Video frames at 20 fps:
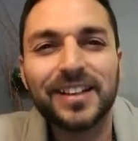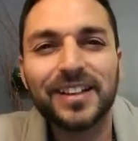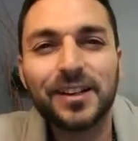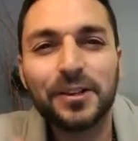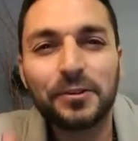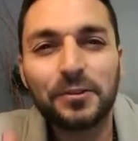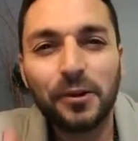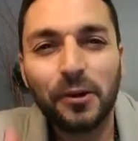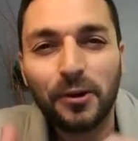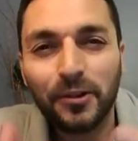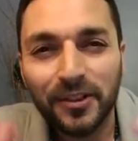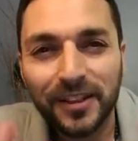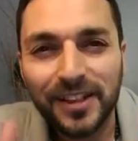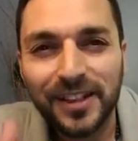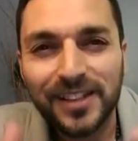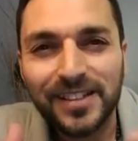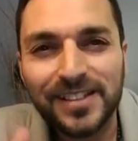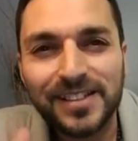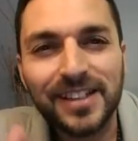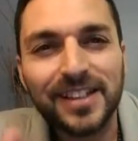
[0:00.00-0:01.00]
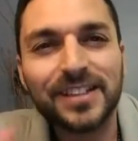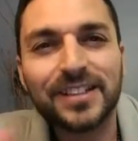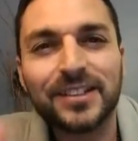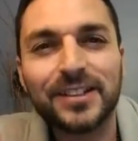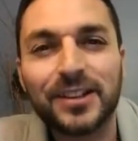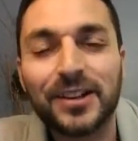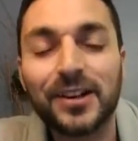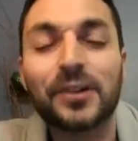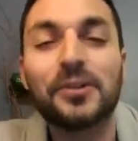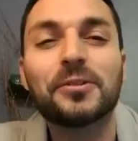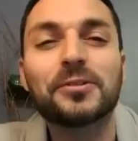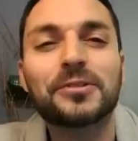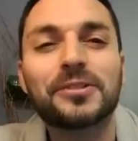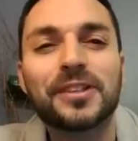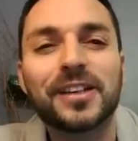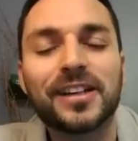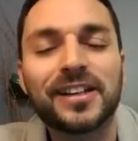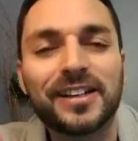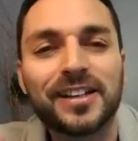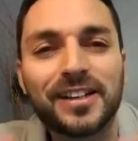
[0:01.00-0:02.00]
crawling inside your clothes,
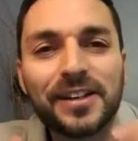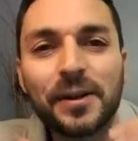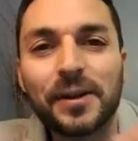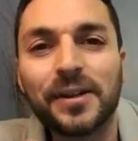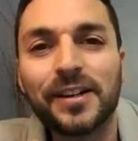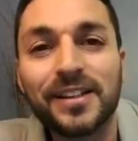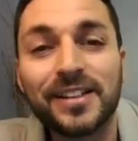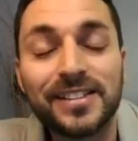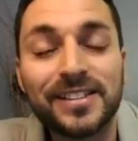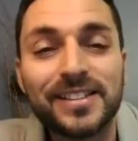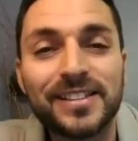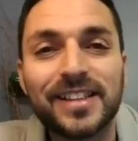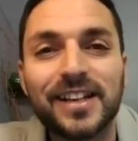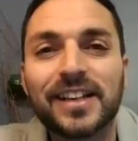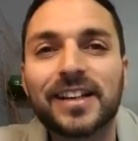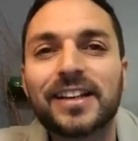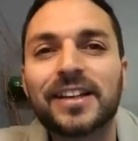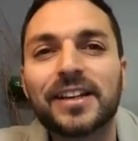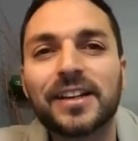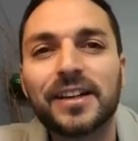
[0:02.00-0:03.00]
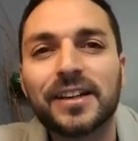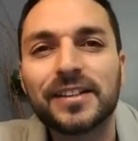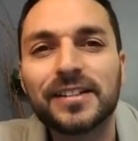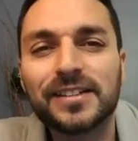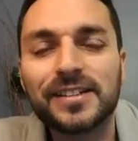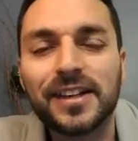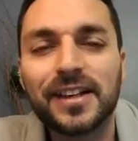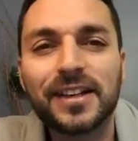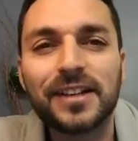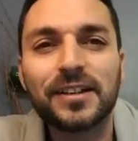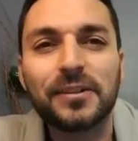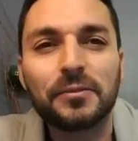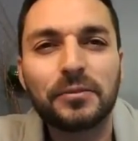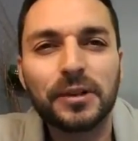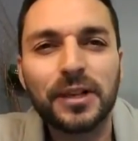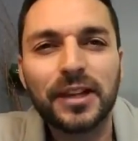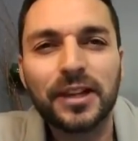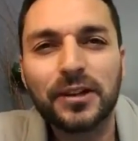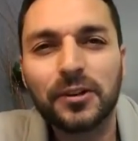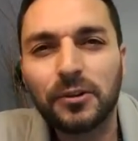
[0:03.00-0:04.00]
like it's getting
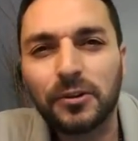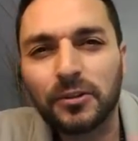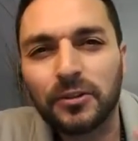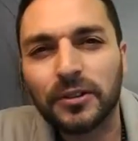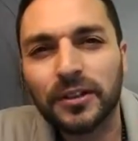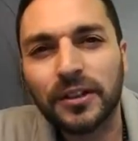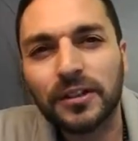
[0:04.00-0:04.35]
really cold.